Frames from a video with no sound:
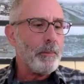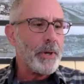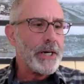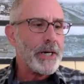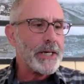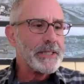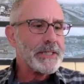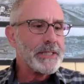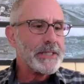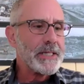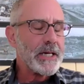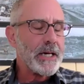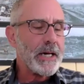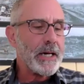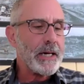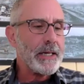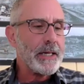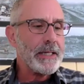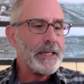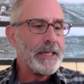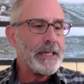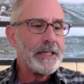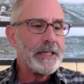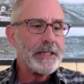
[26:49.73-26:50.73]
But
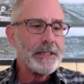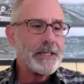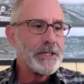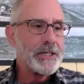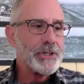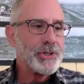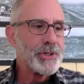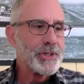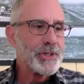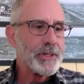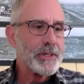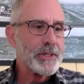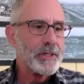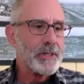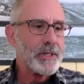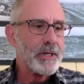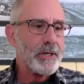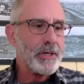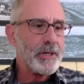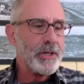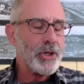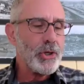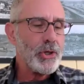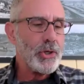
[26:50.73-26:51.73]
in
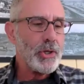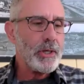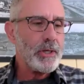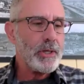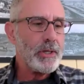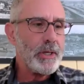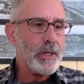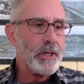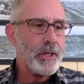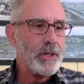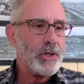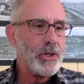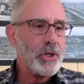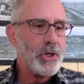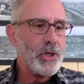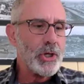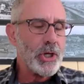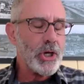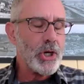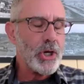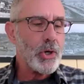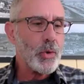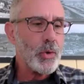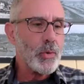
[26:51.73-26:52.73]
addition,
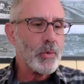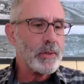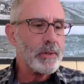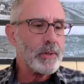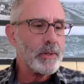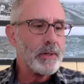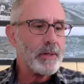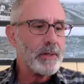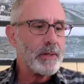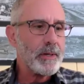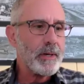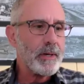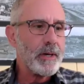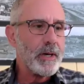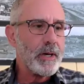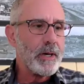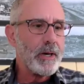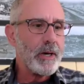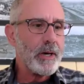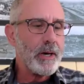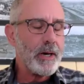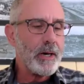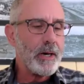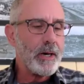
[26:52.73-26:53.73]
you know,
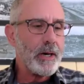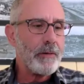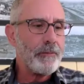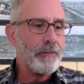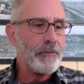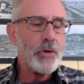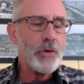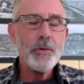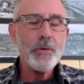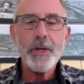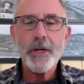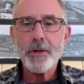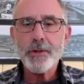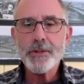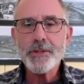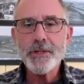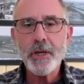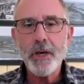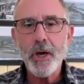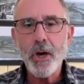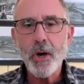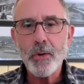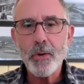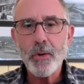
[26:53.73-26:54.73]
a few
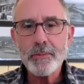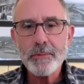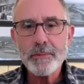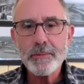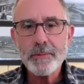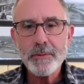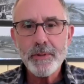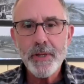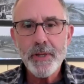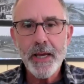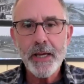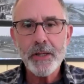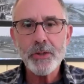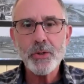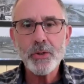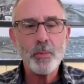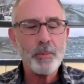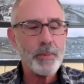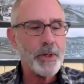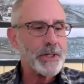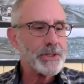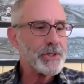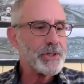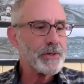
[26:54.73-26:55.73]
years ago, the
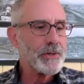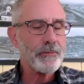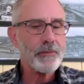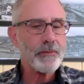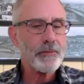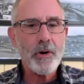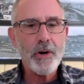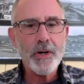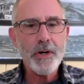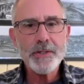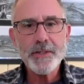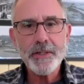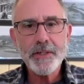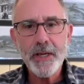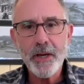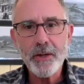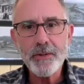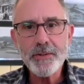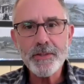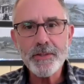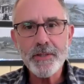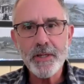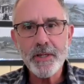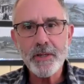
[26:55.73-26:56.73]
annual budget for
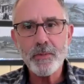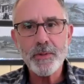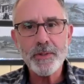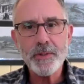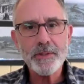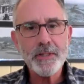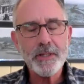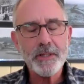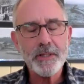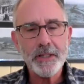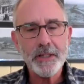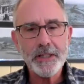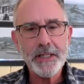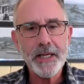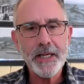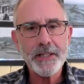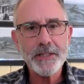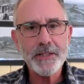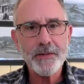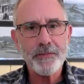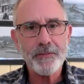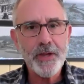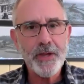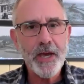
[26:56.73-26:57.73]
RCLC was in the
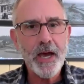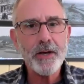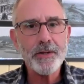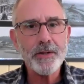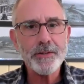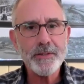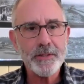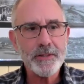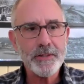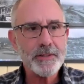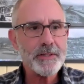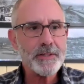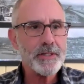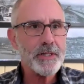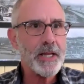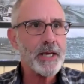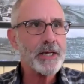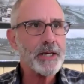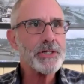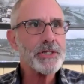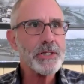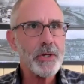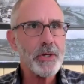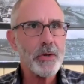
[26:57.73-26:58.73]
tens of thousands.
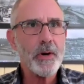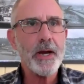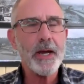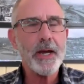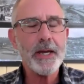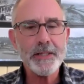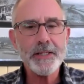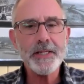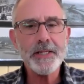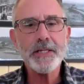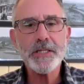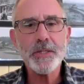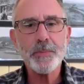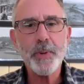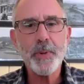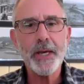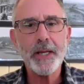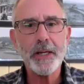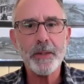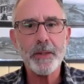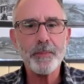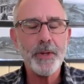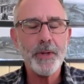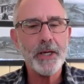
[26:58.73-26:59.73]
Next year, I
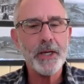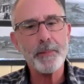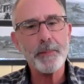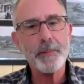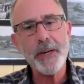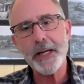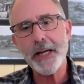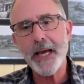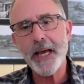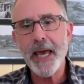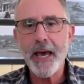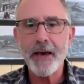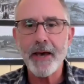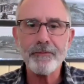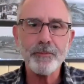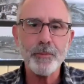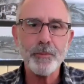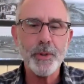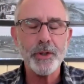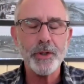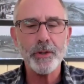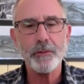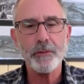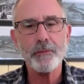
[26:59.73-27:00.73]
anticipate it being about
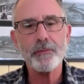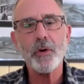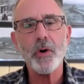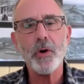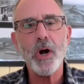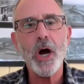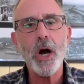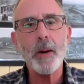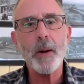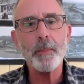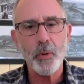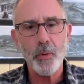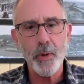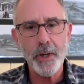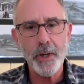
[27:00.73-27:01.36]
$500,000 for our